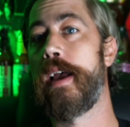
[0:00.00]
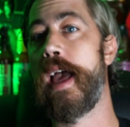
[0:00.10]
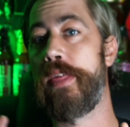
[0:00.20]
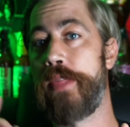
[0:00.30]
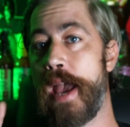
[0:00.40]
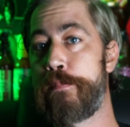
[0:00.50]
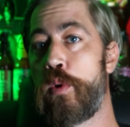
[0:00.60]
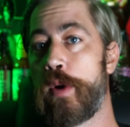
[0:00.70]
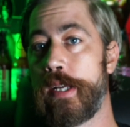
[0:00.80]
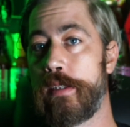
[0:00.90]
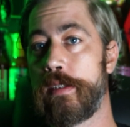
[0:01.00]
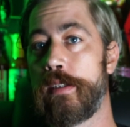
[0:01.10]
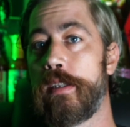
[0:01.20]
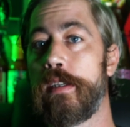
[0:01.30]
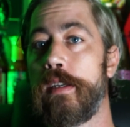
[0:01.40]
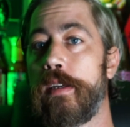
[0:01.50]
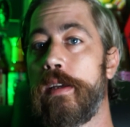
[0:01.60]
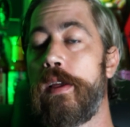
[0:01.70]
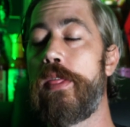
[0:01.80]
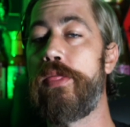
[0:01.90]
at that point,
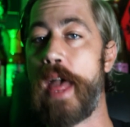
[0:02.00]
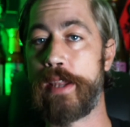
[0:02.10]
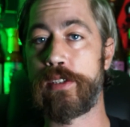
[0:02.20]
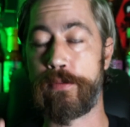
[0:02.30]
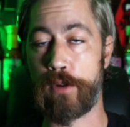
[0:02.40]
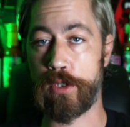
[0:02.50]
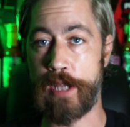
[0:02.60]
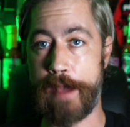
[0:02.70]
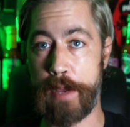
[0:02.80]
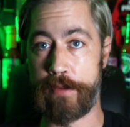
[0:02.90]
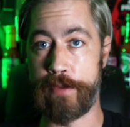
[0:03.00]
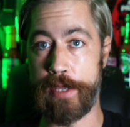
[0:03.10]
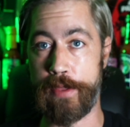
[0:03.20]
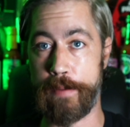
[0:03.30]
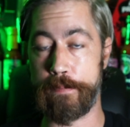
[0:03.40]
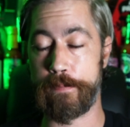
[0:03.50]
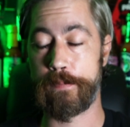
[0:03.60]
that is the first time I feed them.